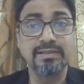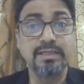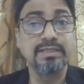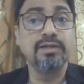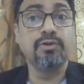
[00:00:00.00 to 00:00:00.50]
this
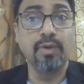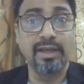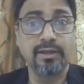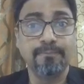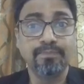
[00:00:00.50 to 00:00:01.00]
is a
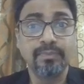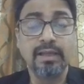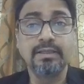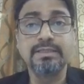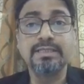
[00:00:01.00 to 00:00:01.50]
trick.
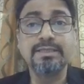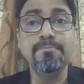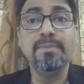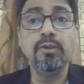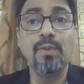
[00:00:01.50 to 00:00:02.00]
This is a
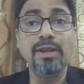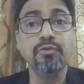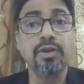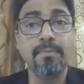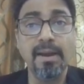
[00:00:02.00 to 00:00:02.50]
simple way to
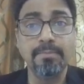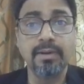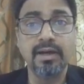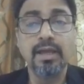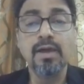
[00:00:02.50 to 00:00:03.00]

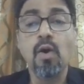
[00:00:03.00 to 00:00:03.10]
remember.